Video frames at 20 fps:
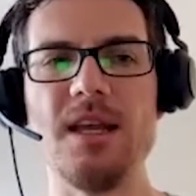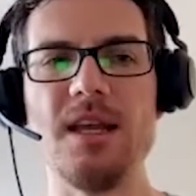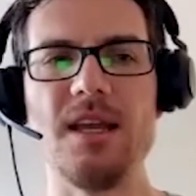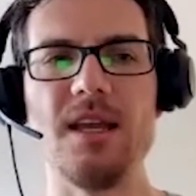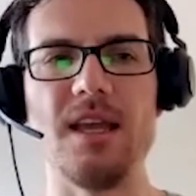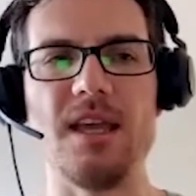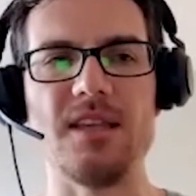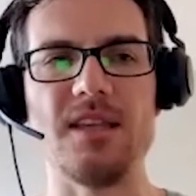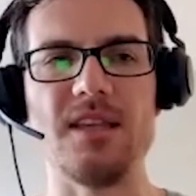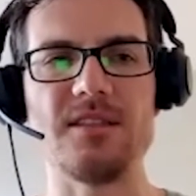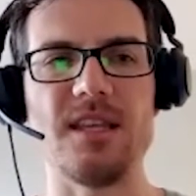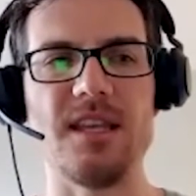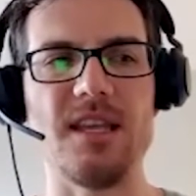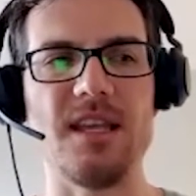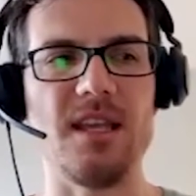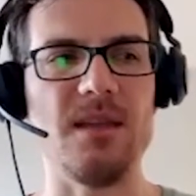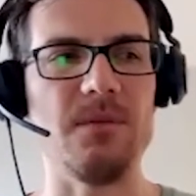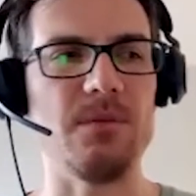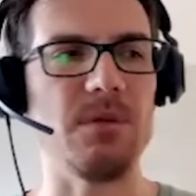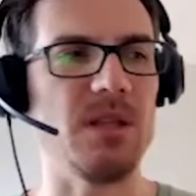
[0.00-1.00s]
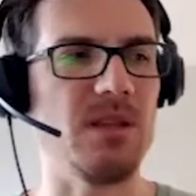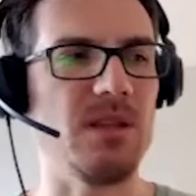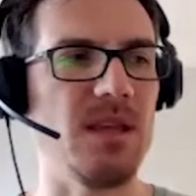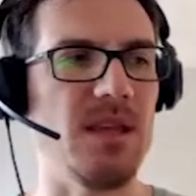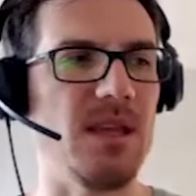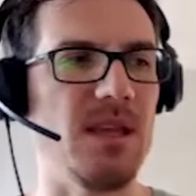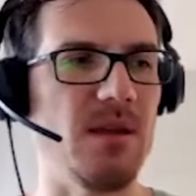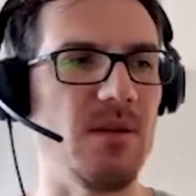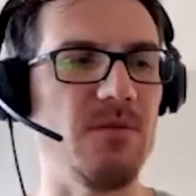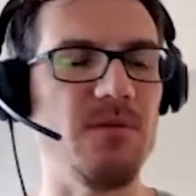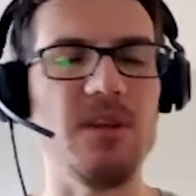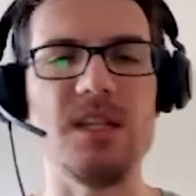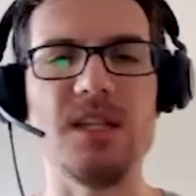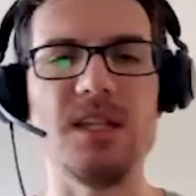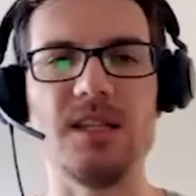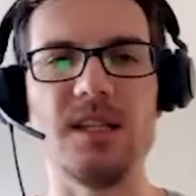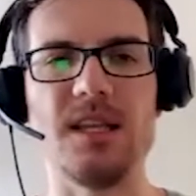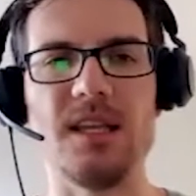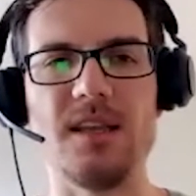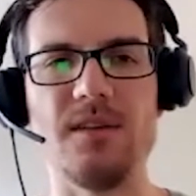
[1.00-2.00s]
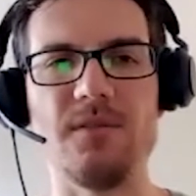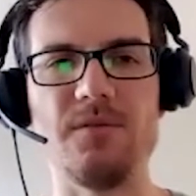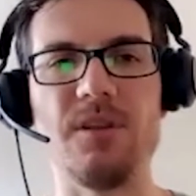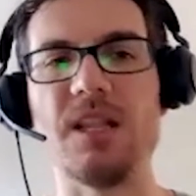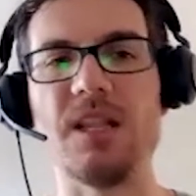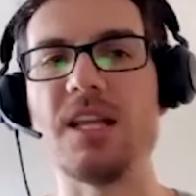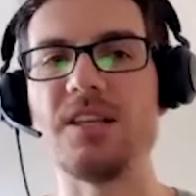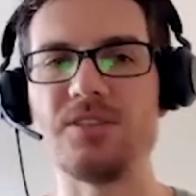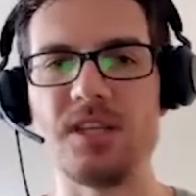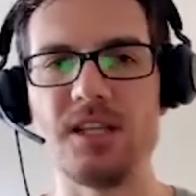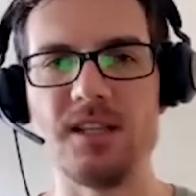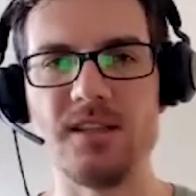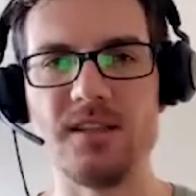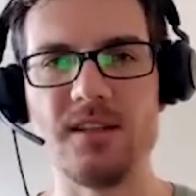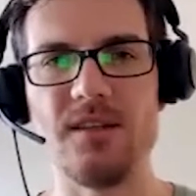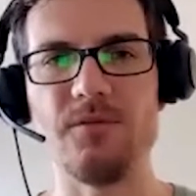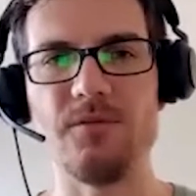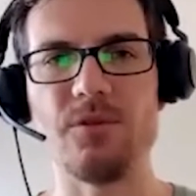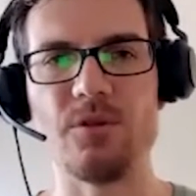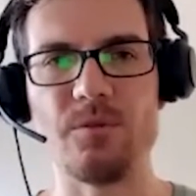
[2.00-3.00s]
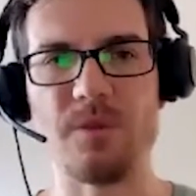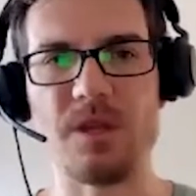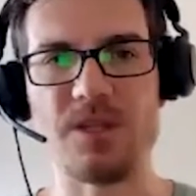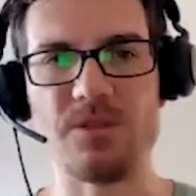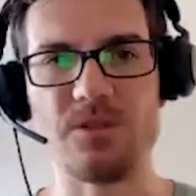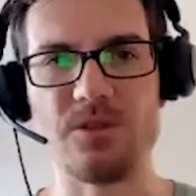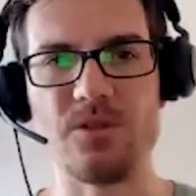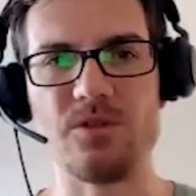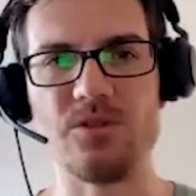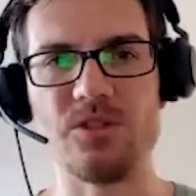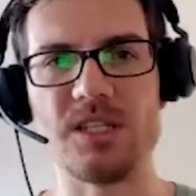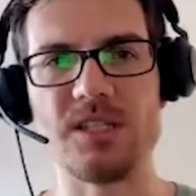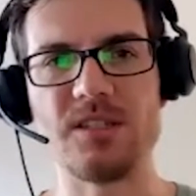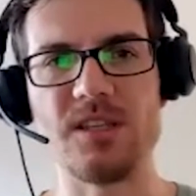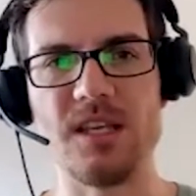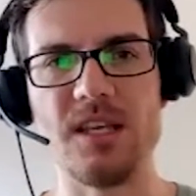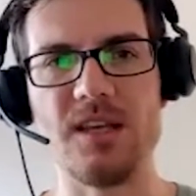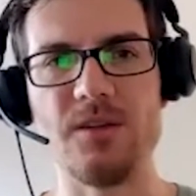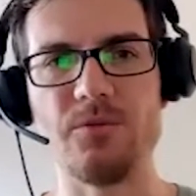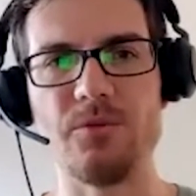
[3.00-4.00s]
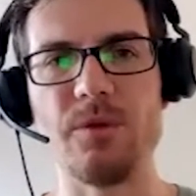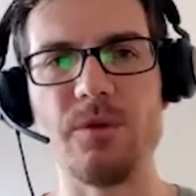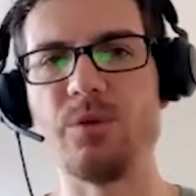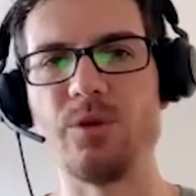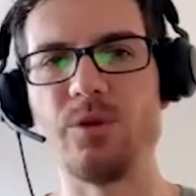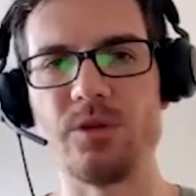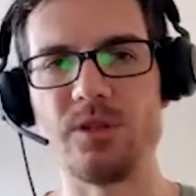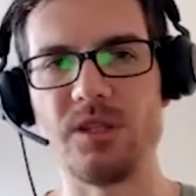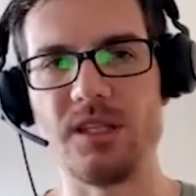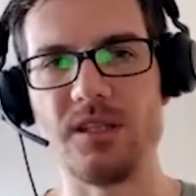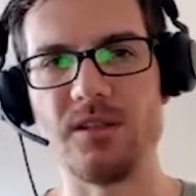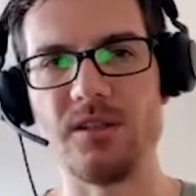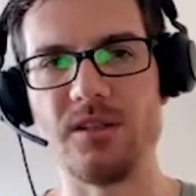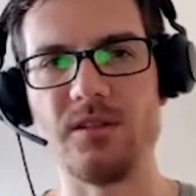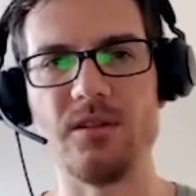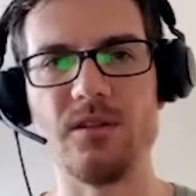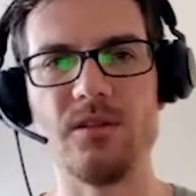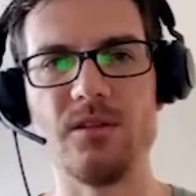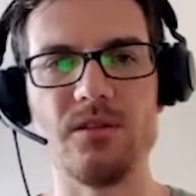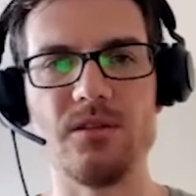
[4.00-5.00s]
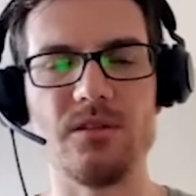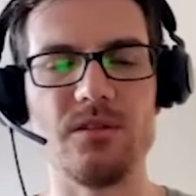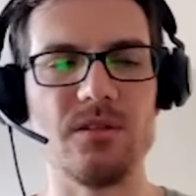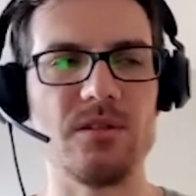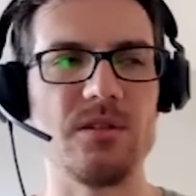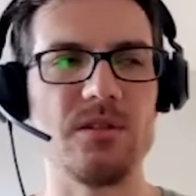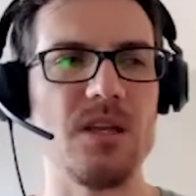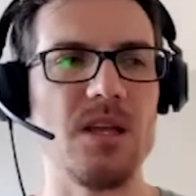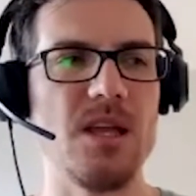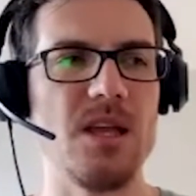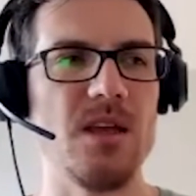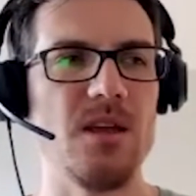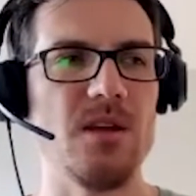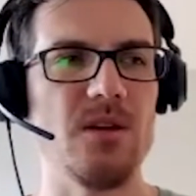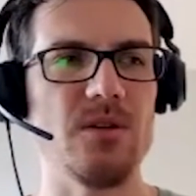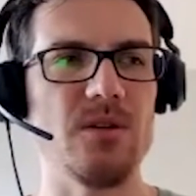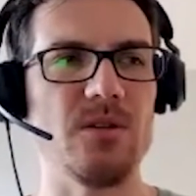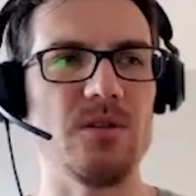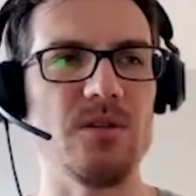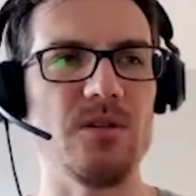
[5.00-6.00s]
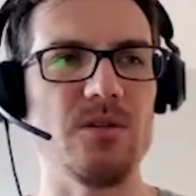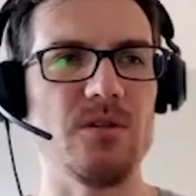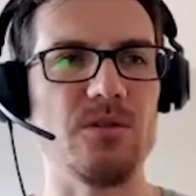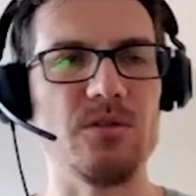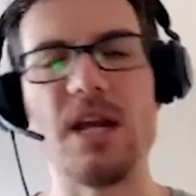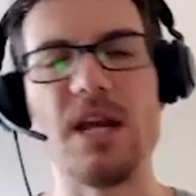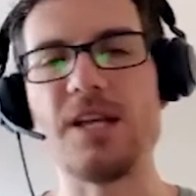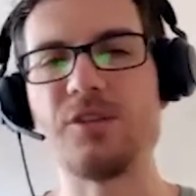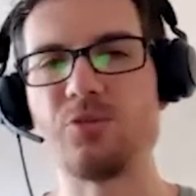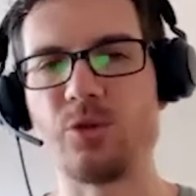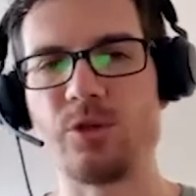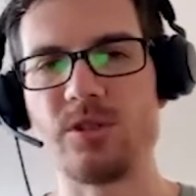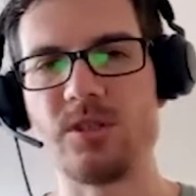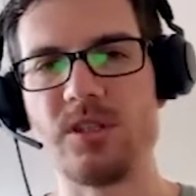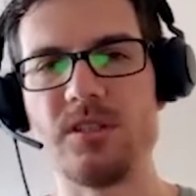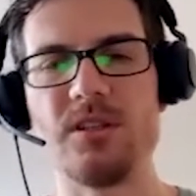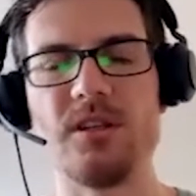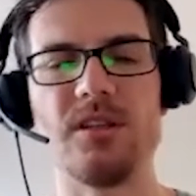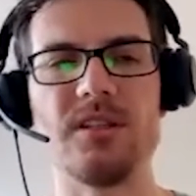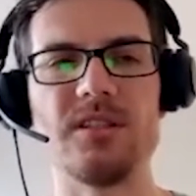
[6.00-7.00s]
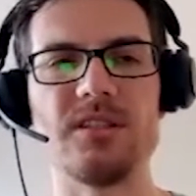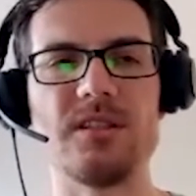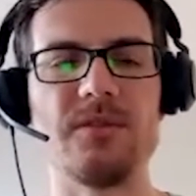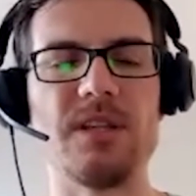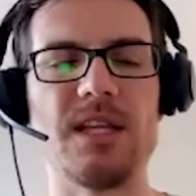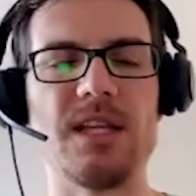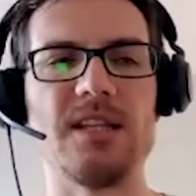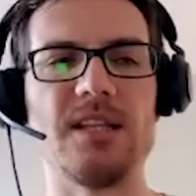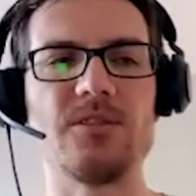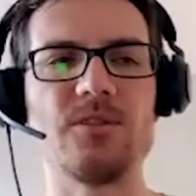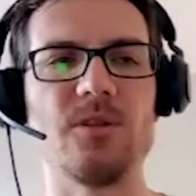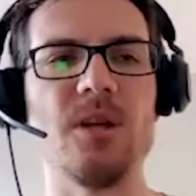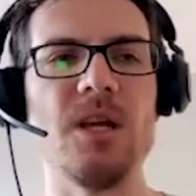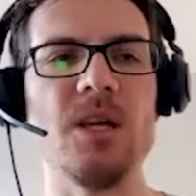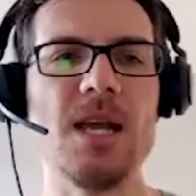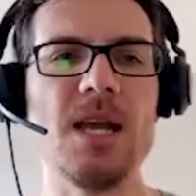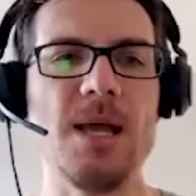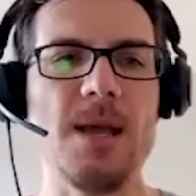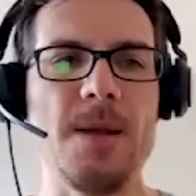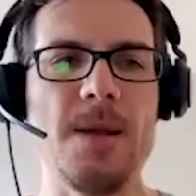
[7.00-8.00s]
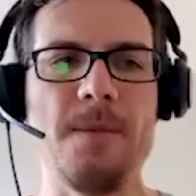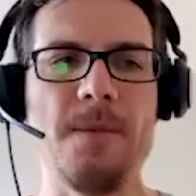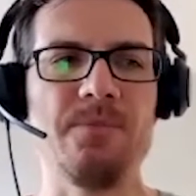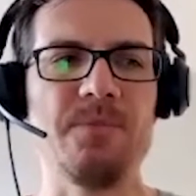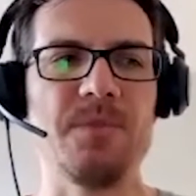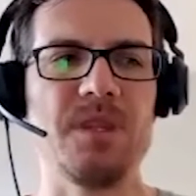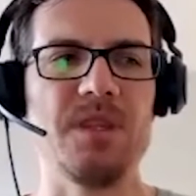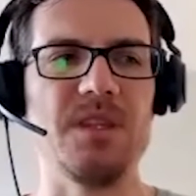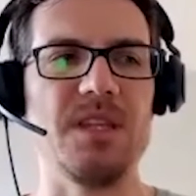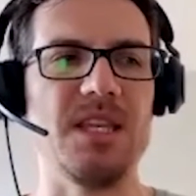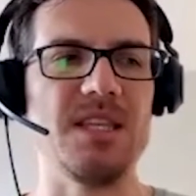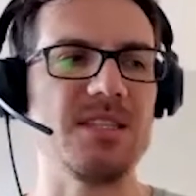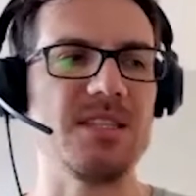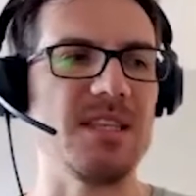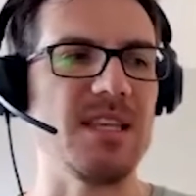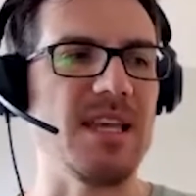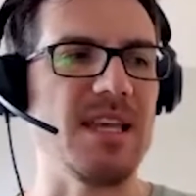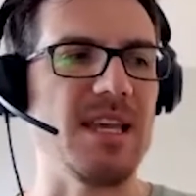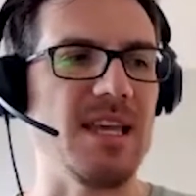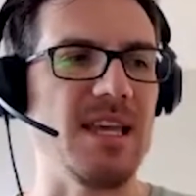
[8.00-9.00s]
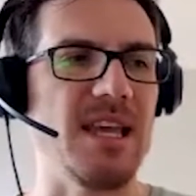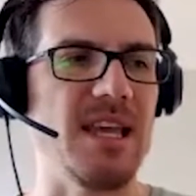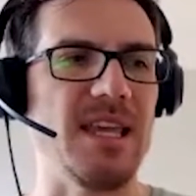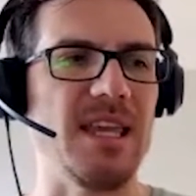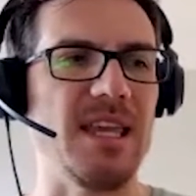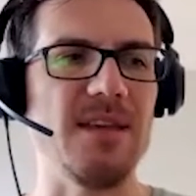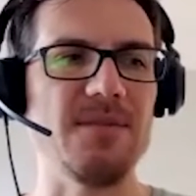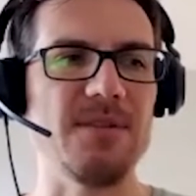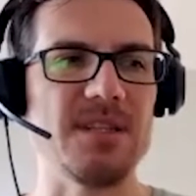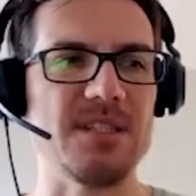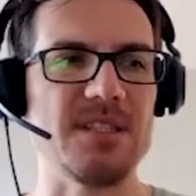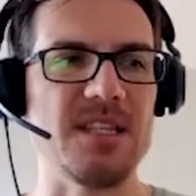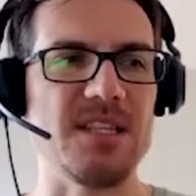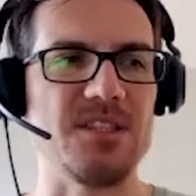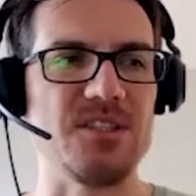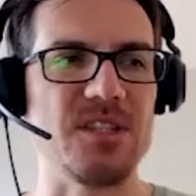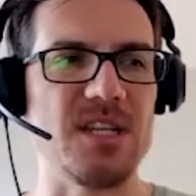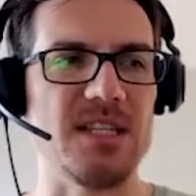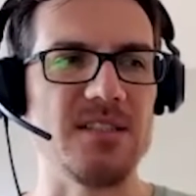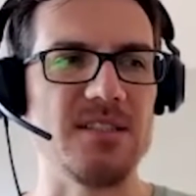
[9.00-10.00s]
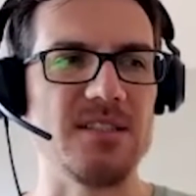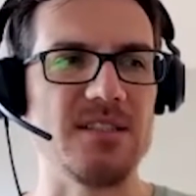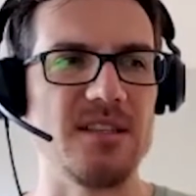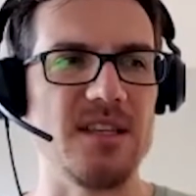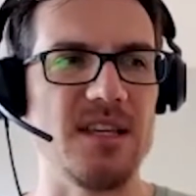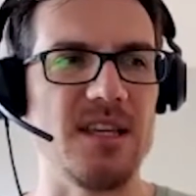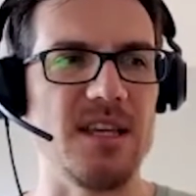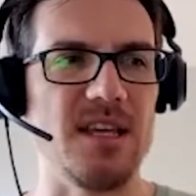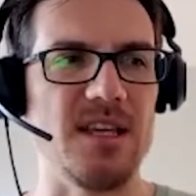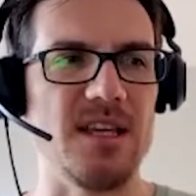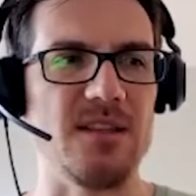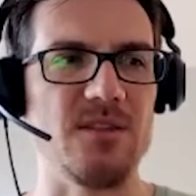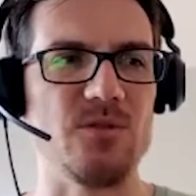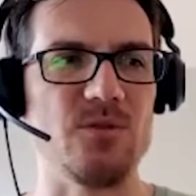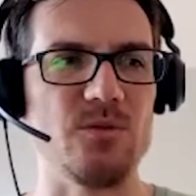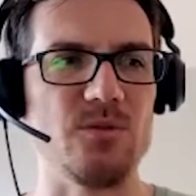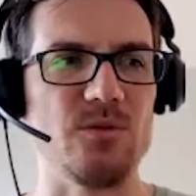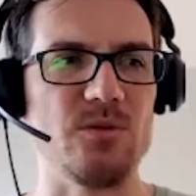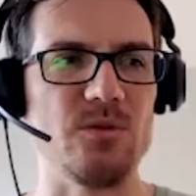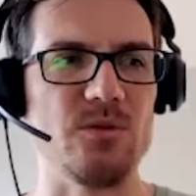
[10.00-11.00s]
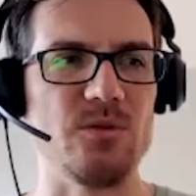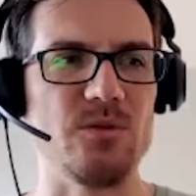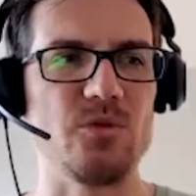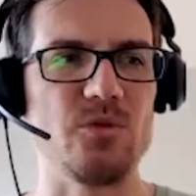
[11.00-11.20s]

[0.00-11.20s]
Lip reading: Is even feeding the financial information, not just reporting or dashboards and stuff like that. So this gives us the chance to